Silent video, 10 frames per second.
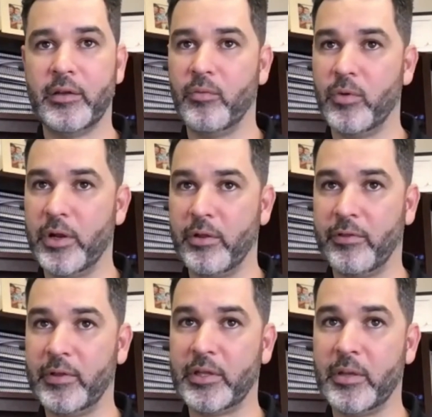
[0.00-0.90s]
One other
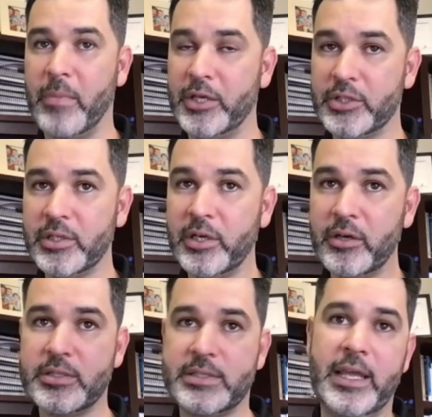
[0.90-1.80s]
thing to mention
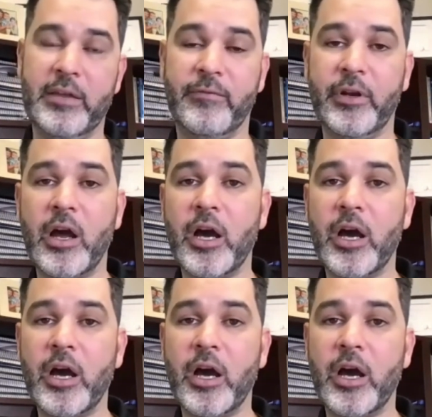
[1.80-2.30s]
here is that Infinite